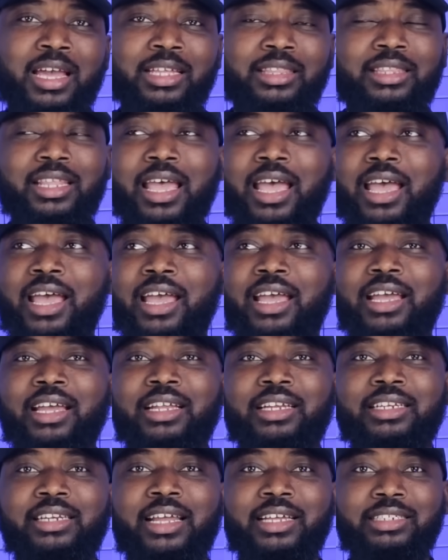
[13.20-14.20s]
the
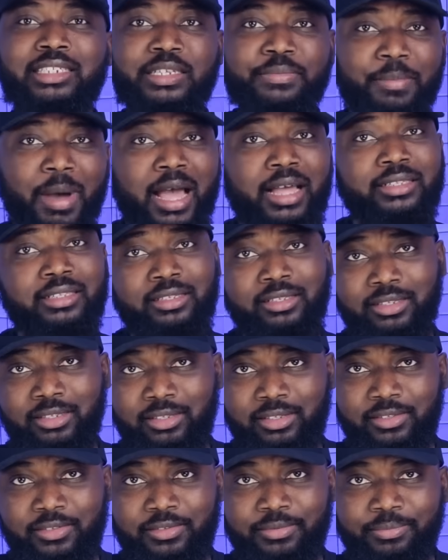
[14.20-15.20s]

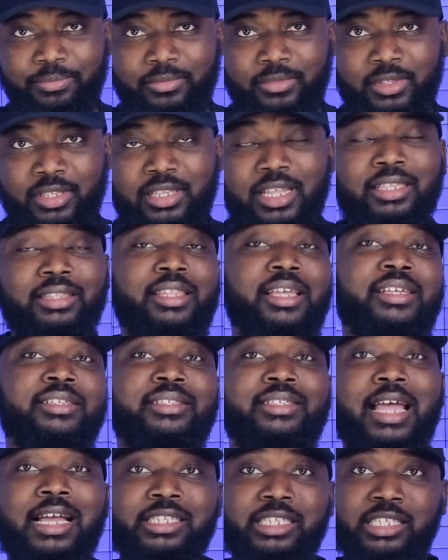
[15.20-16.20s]
demands, the
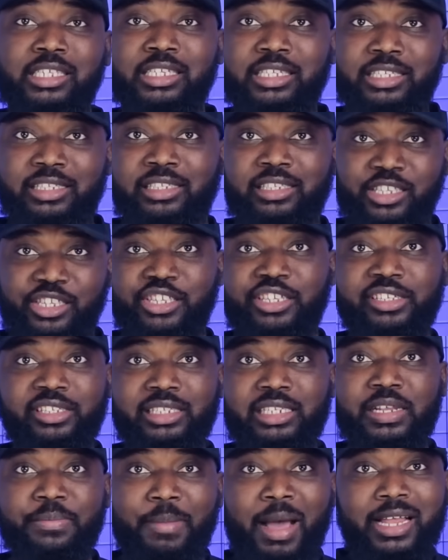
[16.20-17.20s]
things that she
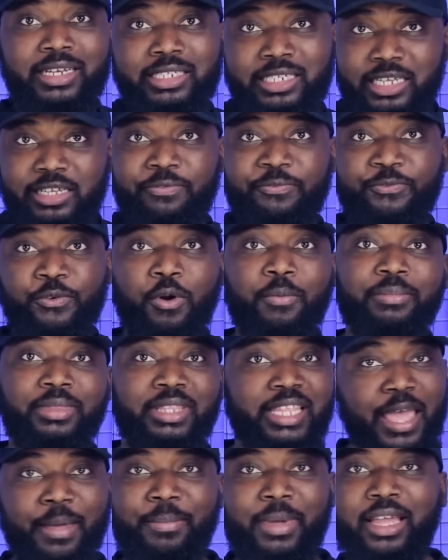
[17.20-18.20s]
is demanding from
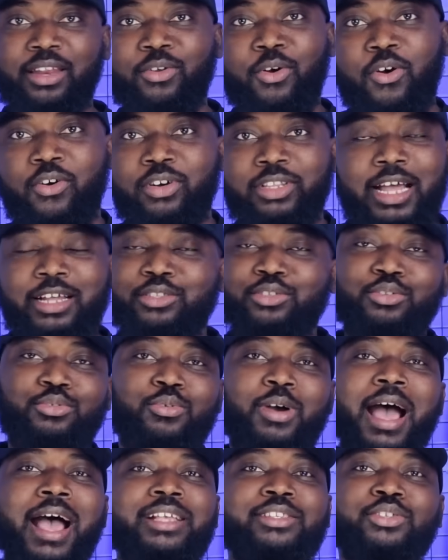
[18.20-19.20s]
them and all that,
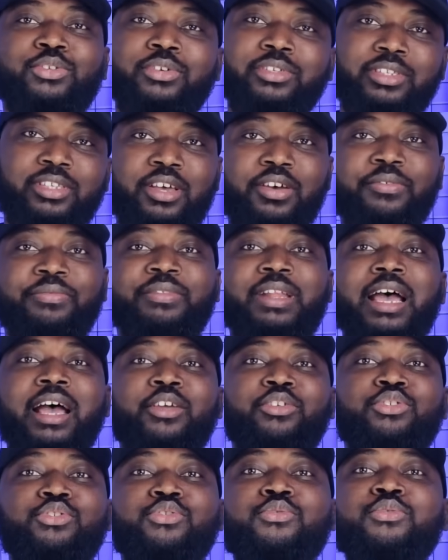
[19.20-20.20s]
you ask yourself
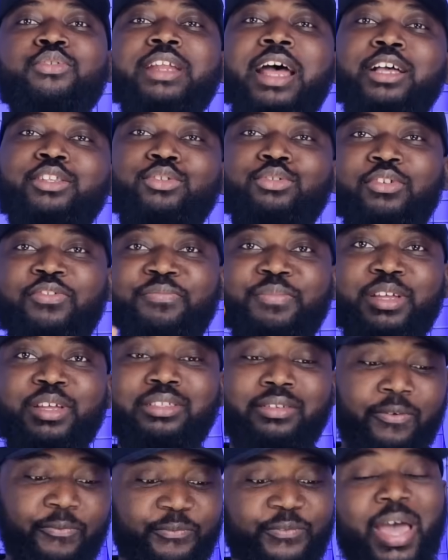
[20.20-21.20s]
that you've
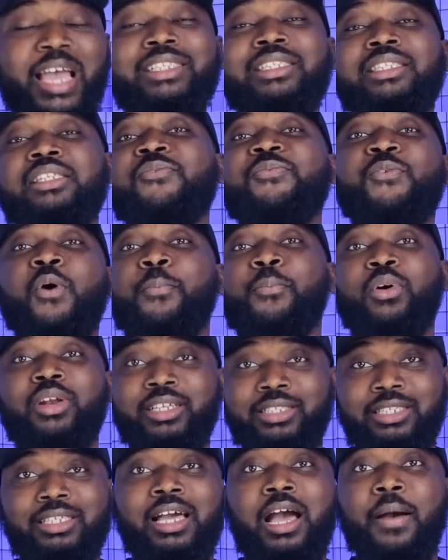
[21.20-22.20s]
been fighting for
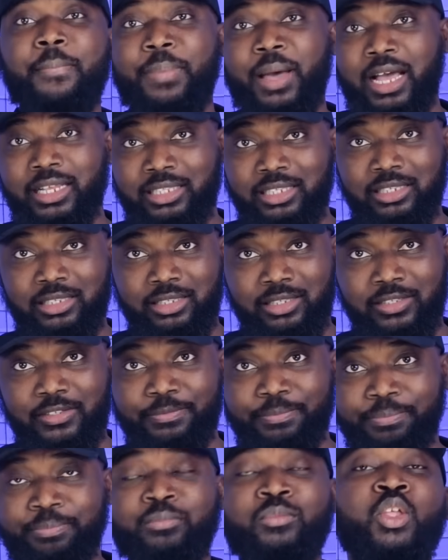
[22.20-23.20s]
political parties,
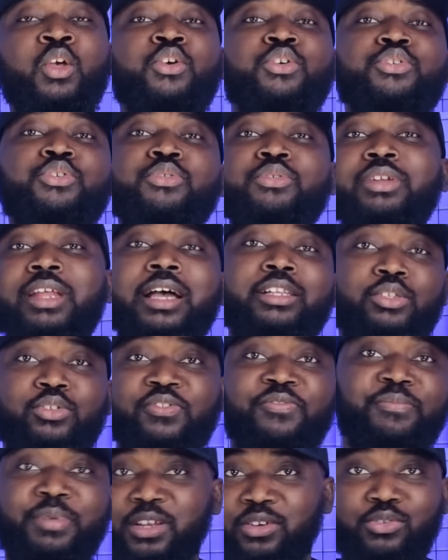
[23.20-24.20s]
you that
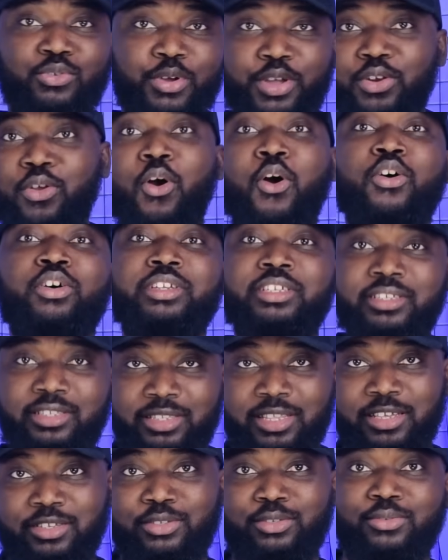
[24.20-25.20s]
you've been doing all these
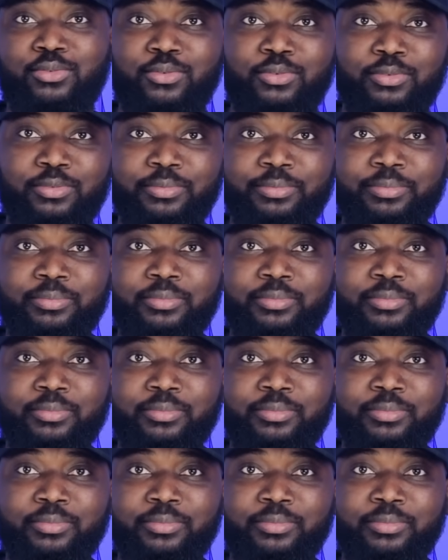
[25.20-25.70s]
things, no?